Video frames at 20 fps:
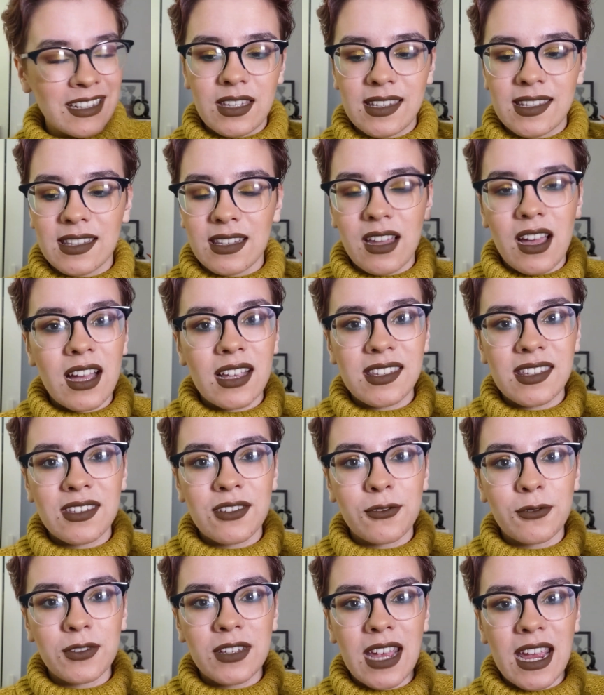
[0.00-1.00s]
This lasts
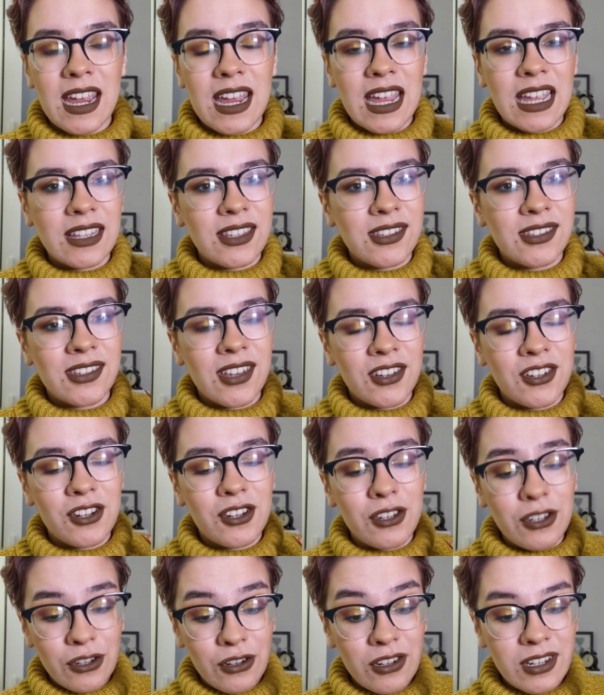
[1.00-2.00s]
all day. It's such a
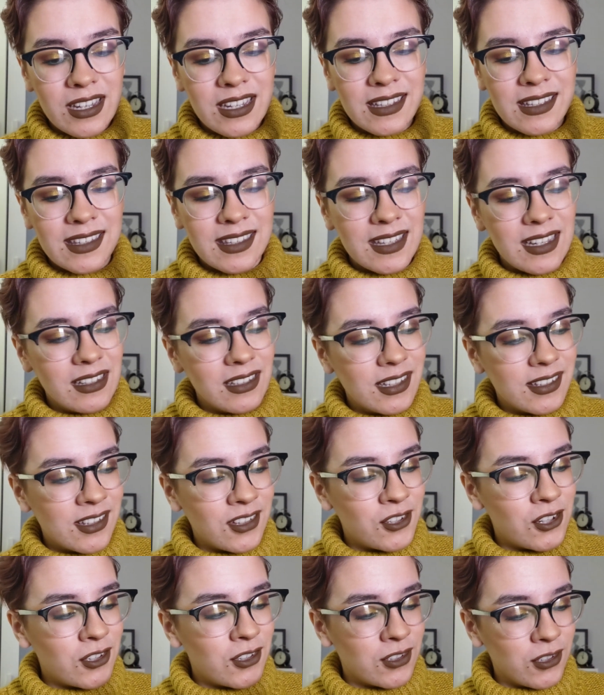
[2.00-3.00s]
good concealer,
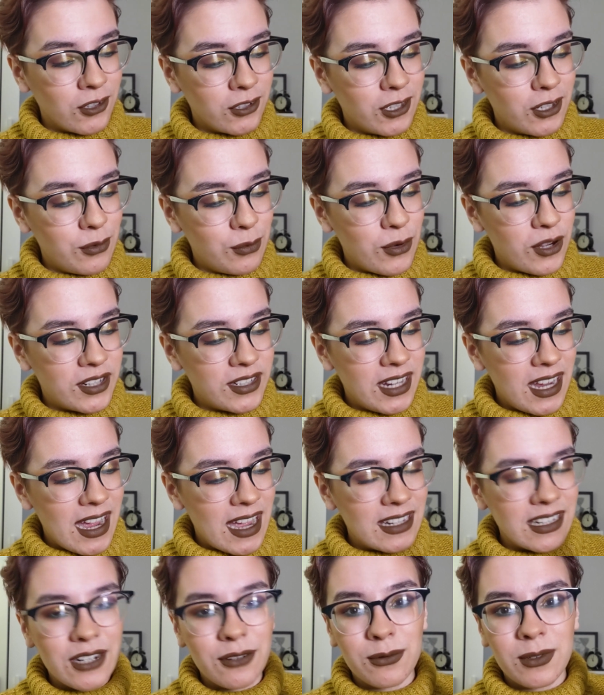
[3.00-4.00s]
such a solid one,
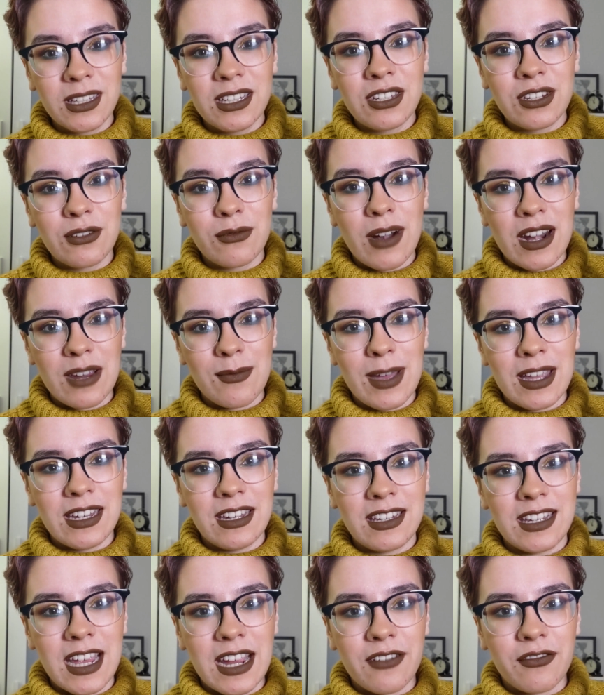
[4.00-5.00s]
and I really do recommend
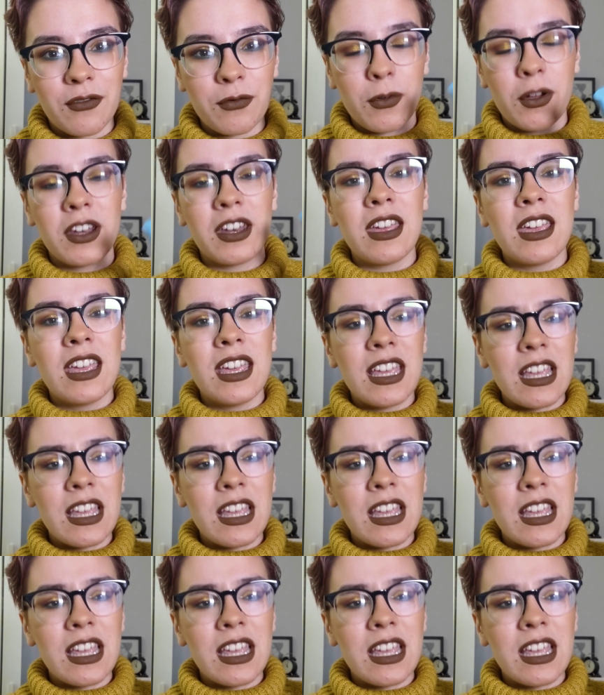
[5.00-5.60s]
it to everyone.